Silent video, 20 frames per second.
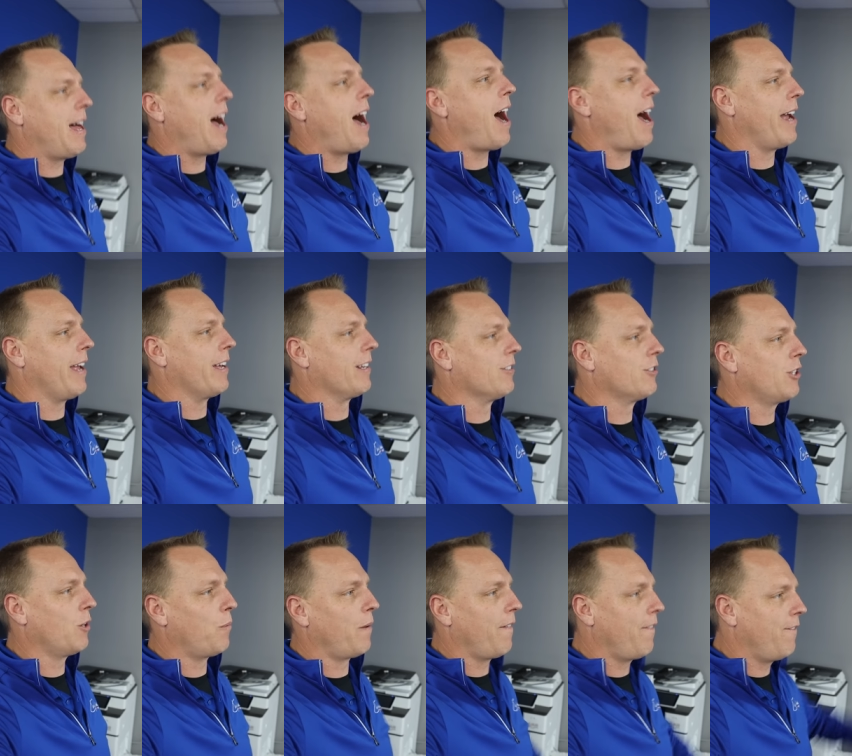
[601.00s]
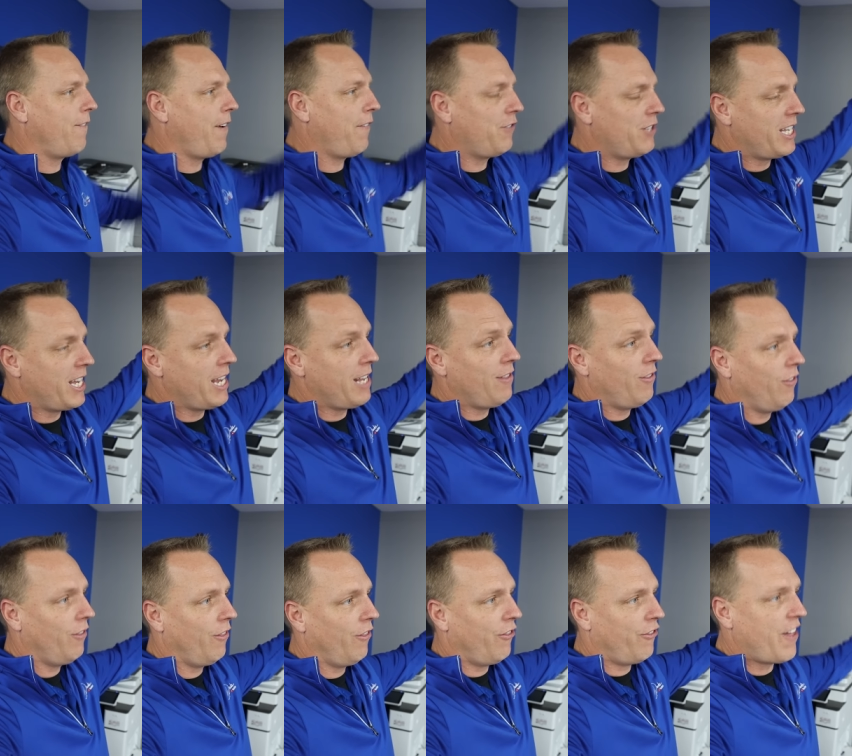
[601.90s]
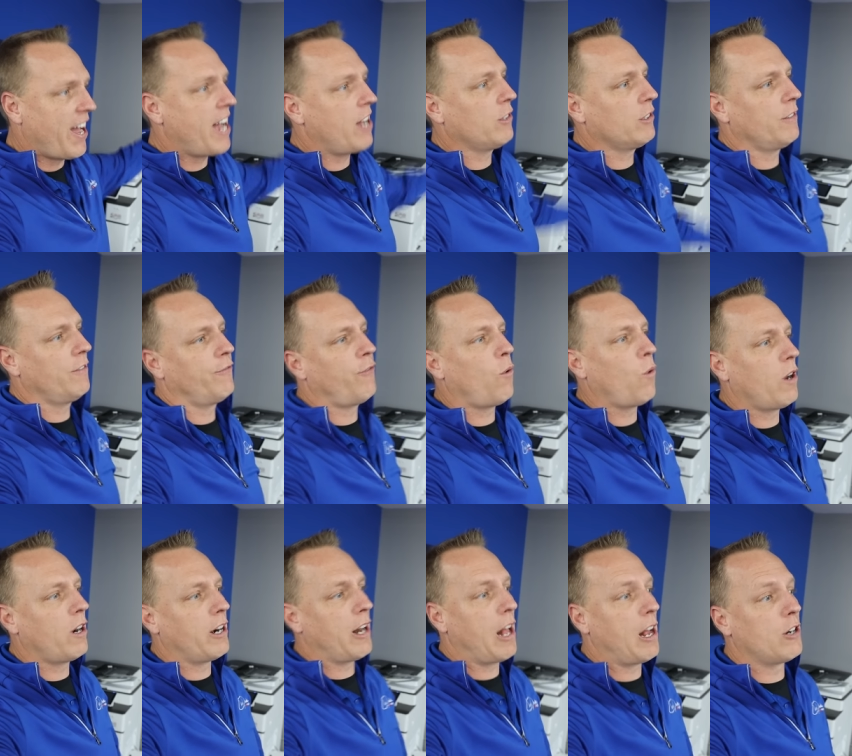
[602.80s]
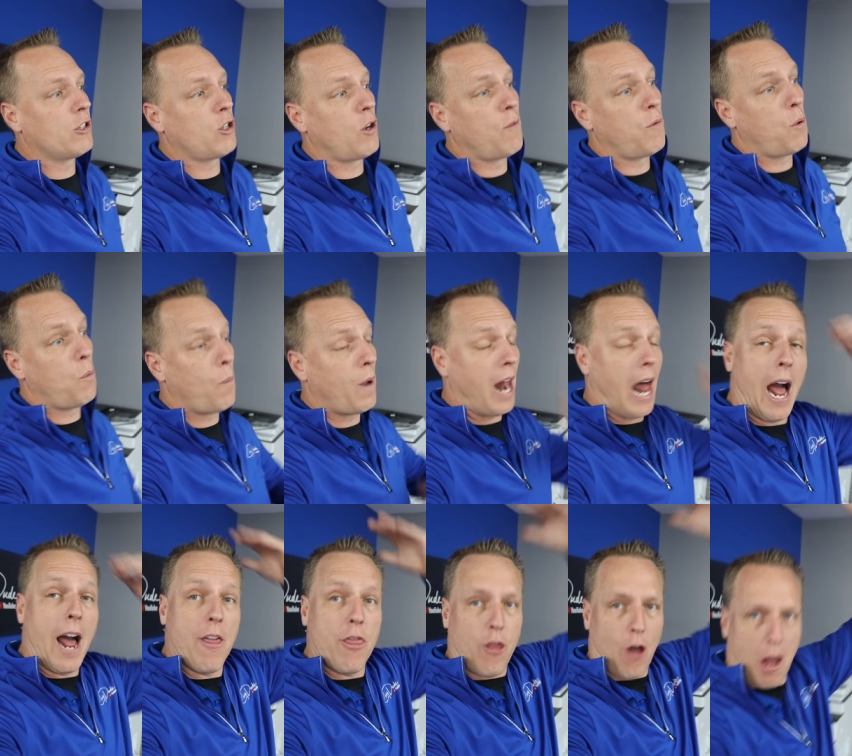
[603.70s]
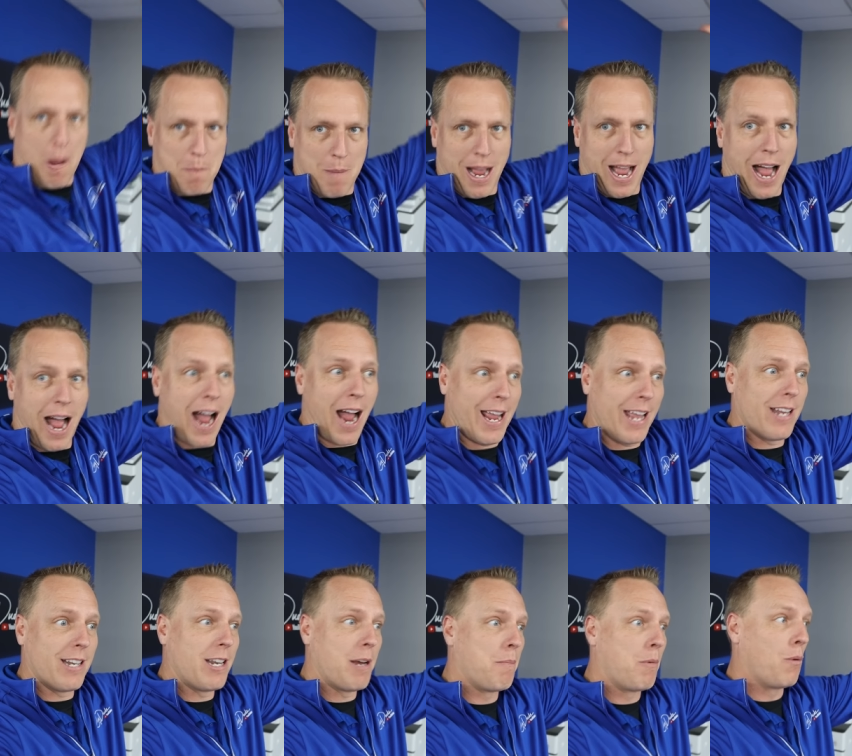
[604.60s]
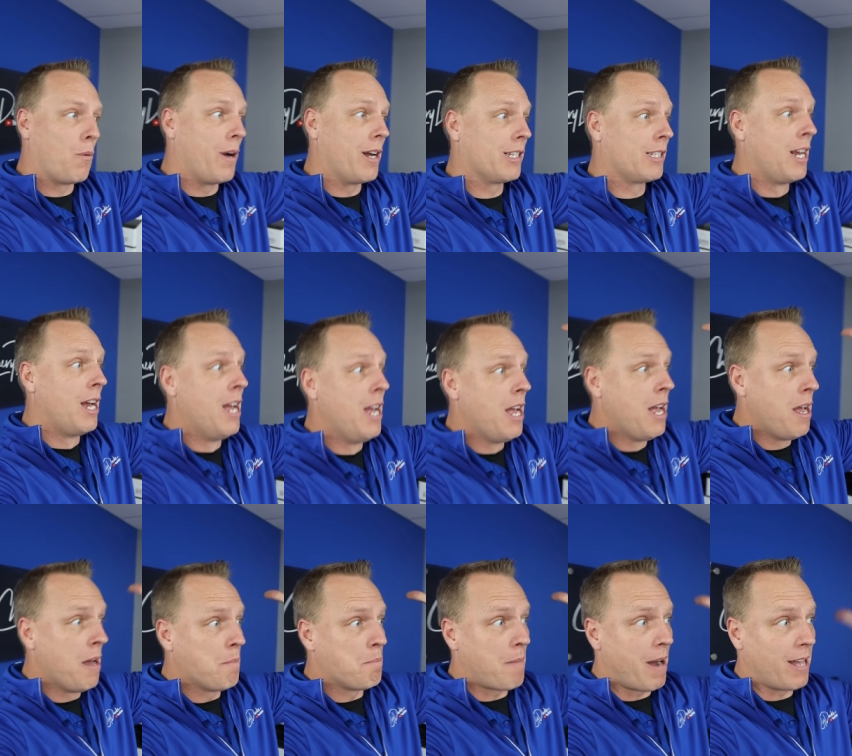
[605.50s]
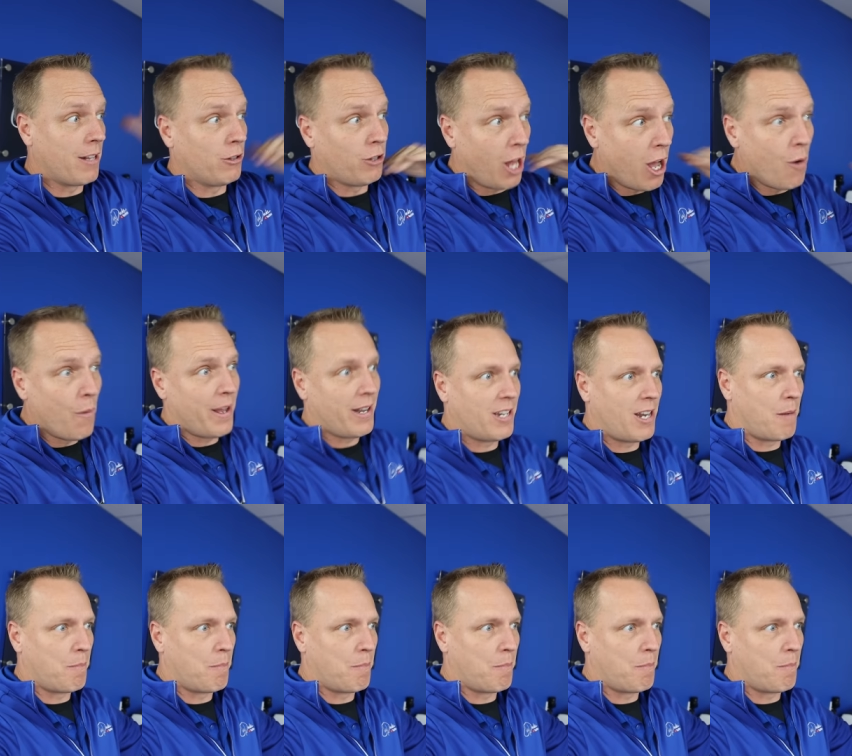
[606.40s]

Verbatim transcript: the high end. So we're fifteen thousand four hundred dollars over what I thought my high end number was. My low end